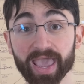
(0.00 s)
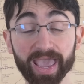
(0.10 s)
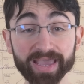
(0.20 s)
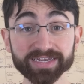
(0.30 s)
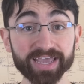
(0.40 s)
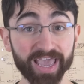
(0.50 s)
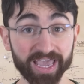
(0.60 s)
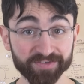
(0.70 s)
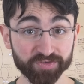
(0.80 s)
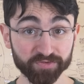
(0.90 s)
And
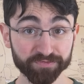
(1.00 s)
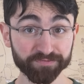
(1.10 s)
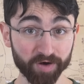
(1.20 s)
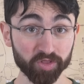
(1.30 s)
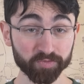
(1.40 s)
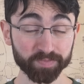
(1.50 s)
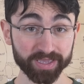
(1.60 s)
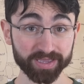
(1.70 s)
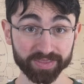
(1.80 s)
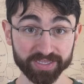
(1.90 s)
if you followed
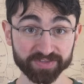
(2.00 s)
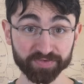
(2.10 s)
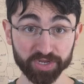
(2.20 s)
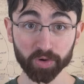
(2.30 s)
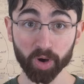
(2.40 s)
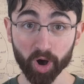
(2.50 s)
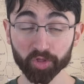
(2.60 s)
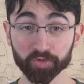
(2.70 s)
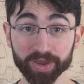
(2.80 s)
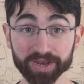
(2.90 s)
me in this video
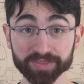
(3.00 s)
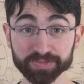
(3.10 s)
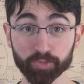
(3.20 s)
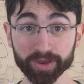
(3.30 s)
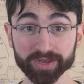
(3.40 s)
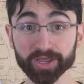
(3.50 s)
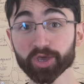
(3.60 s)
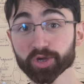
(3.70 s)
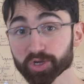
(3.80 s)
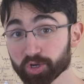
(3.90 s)
all the way to this point,
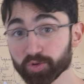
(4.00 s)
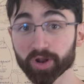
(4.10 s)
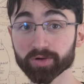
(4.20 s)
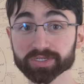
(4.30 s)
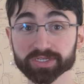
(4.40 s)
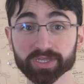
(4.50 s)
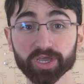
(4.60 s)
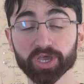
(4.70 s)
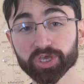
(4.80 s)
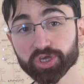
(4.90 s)
kudos.
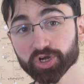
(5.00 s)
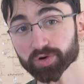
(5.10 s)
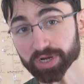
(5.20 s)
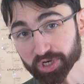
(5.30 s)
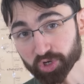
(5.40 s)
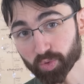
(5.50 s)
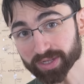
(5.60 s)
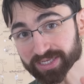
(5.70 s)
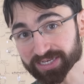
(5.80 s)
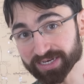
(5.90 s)
You're a
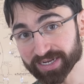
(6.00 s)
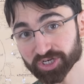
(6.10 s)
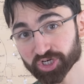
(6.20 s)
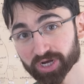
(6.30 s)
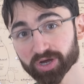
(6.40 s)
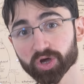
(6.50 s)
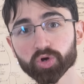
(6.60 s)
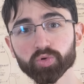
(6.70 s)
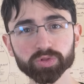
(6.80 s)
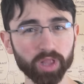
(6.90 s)
nuanced ninja
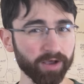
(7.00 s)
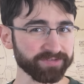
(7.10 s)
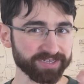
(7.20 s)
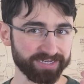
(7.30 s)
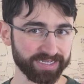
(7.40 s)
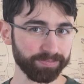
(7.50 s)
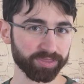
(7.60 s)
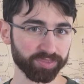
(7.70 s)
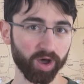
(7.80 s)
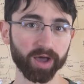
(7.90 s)
who loves deep
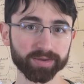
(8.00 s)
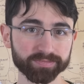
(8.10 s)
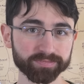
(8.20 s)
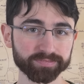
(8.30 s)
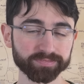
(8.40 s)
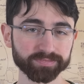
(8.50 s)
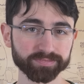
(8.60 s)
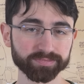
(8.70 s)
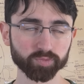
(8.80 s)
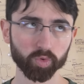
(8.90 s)
thought.
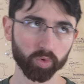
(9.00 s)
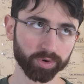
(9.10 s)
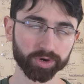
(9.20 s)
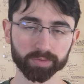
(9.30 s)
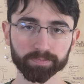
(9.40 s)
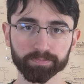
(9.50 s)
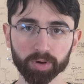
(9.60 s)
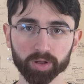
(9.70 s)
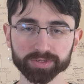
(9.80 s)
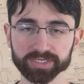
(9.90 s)
Or you're
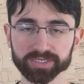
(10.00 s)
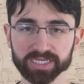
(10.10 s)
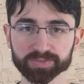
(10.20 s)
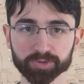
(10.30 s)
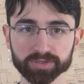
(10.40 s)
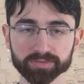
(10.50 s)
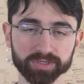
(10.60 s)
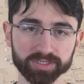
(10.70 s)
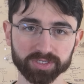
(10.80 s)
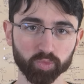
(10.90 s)
bald and desperate.
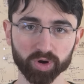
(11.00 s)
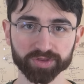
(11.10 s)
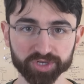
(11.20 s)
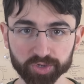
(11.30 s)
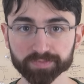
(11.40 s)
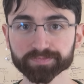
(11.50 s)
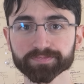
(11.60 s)
It's one of the two.